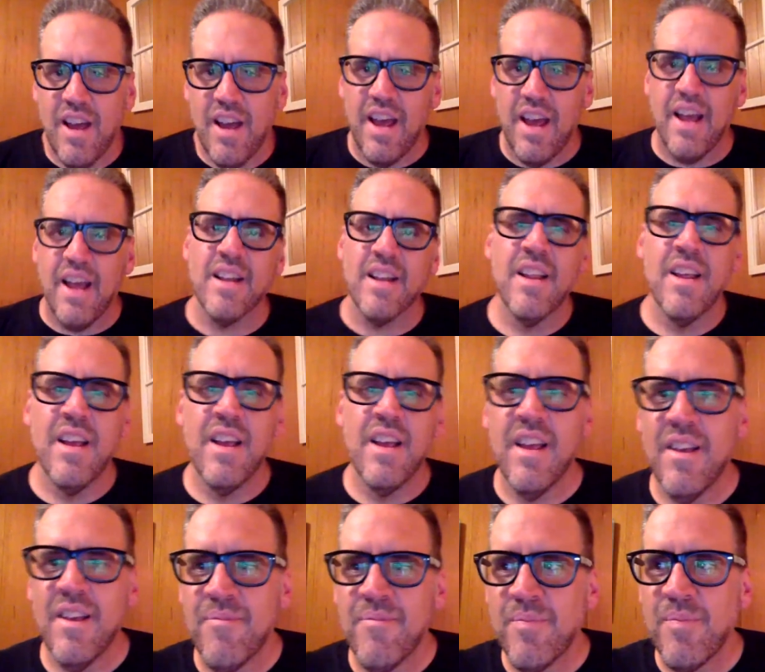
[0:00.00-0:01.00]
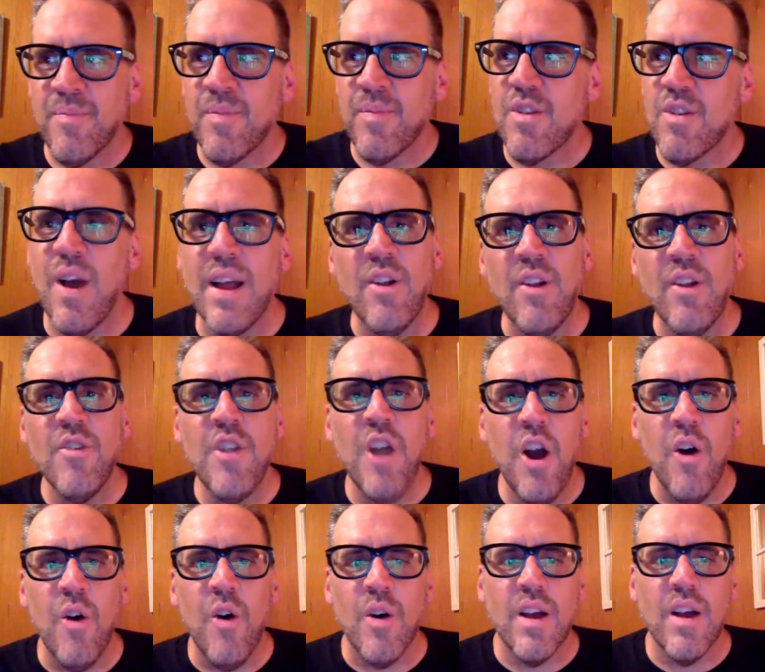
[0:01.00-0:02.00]
And so I don't
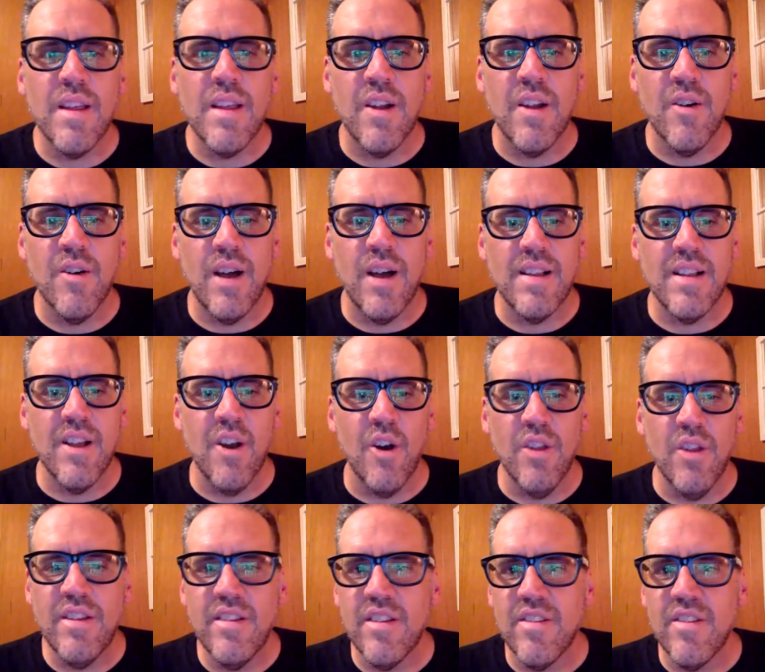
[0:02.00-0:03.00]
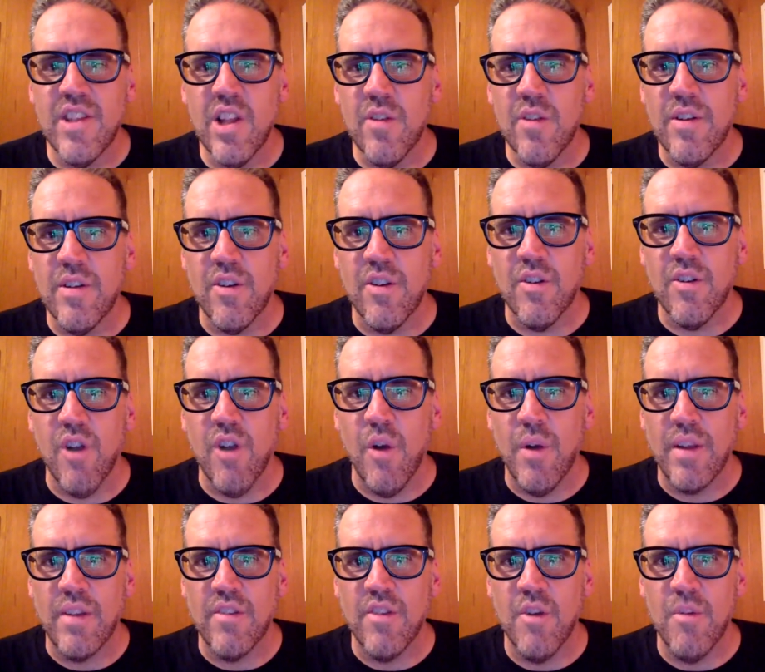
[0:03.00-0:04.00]
know. All these distilleries are
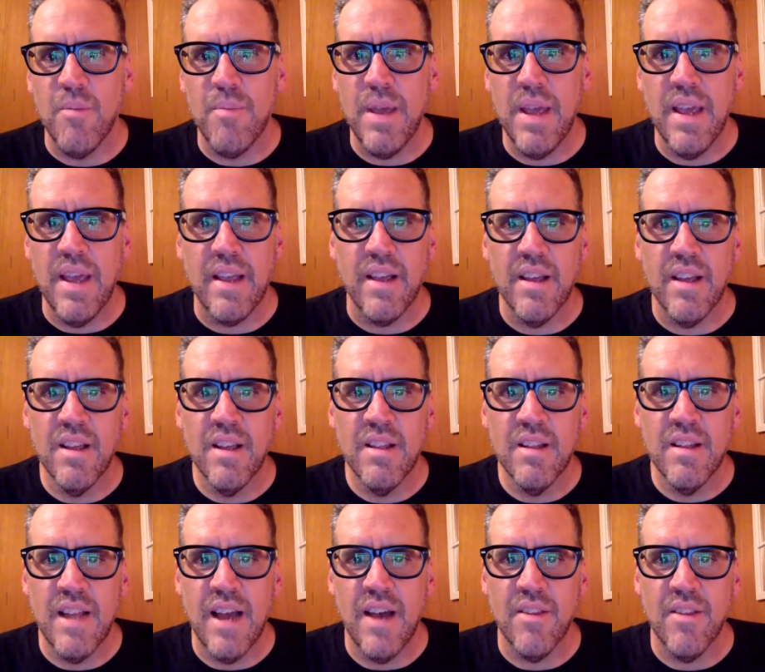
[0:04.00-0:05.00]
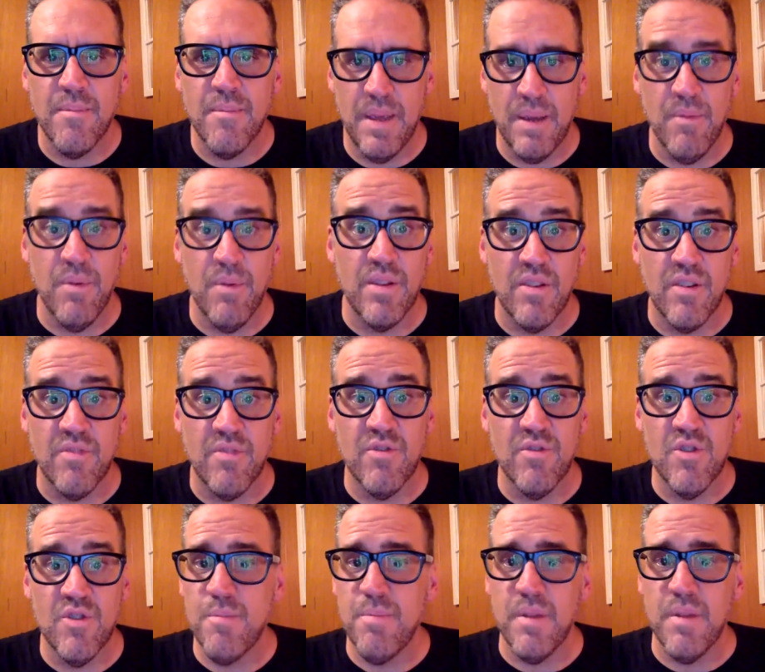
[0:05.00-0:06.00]
growing so big now. The big ones are
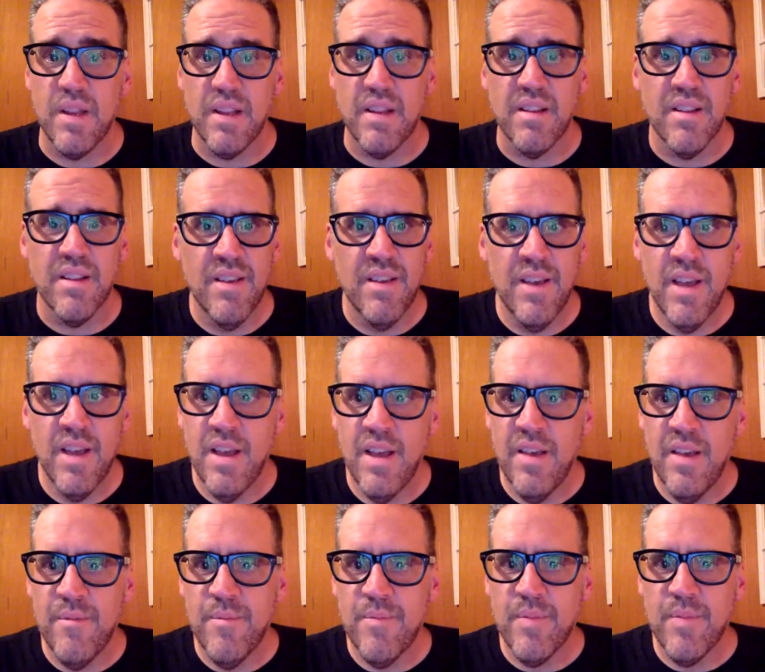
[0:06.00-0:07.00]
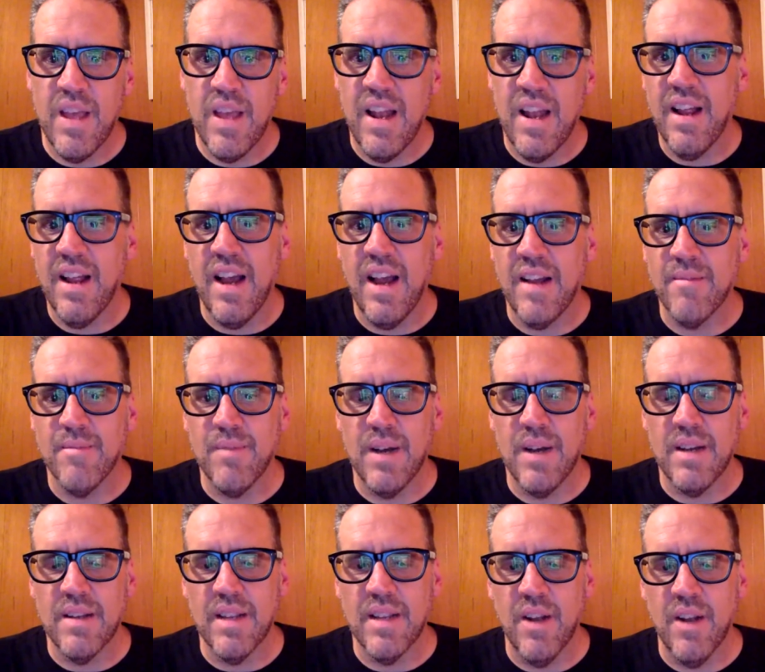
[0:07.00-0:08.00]
tripling, and
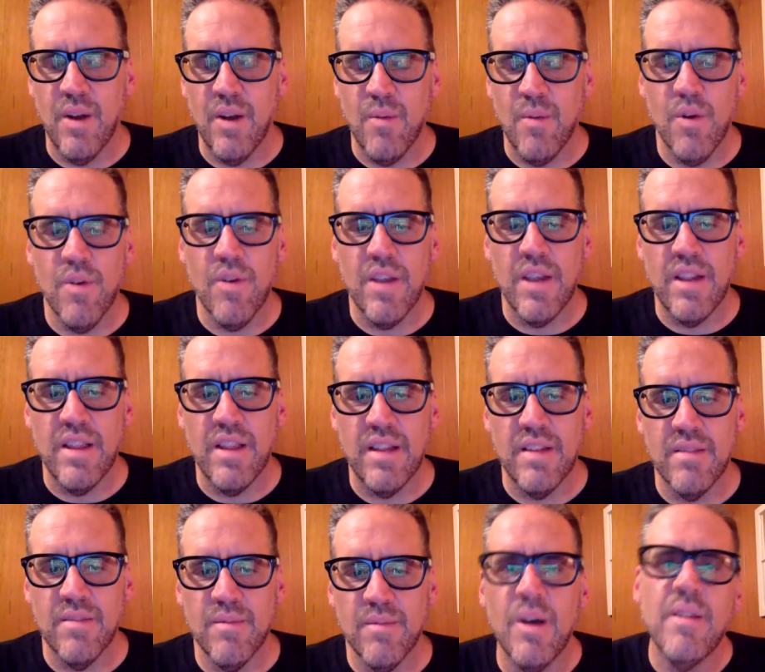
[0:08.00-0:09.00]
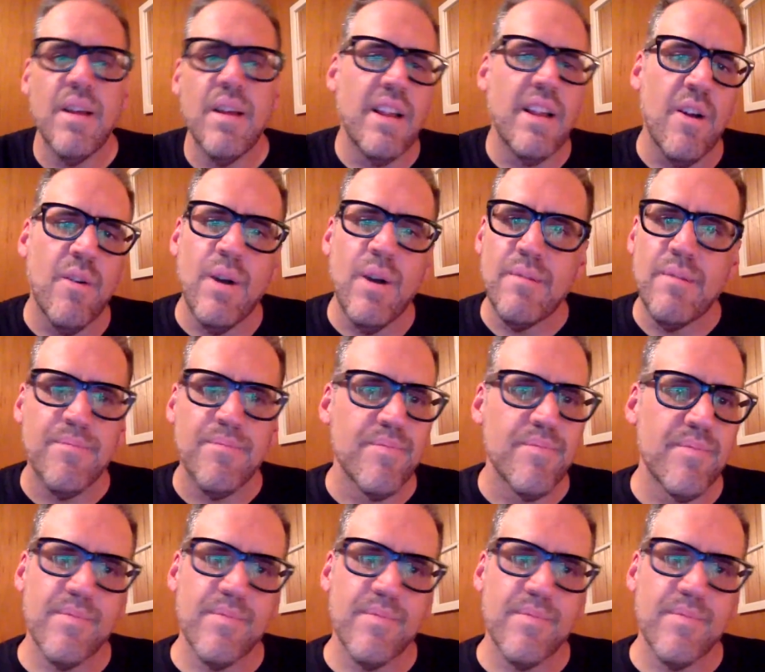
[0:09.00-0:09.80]
I worry that. Well, you know what?